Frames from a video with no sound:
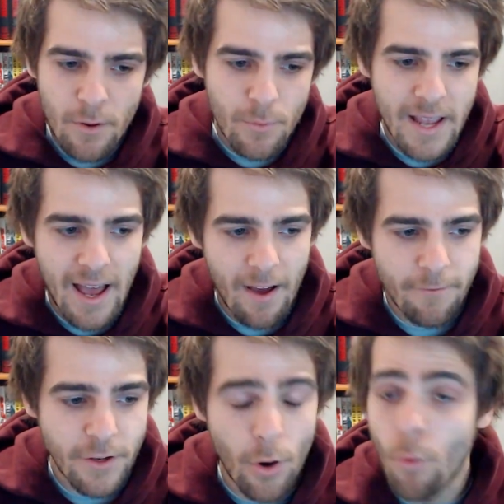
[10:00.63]
we
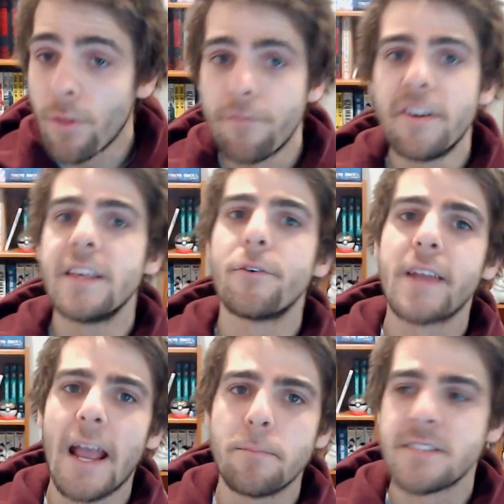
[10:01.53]
have, all the video
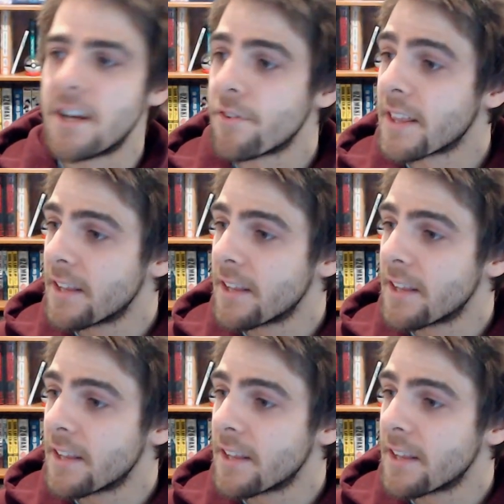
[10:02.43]
games and everything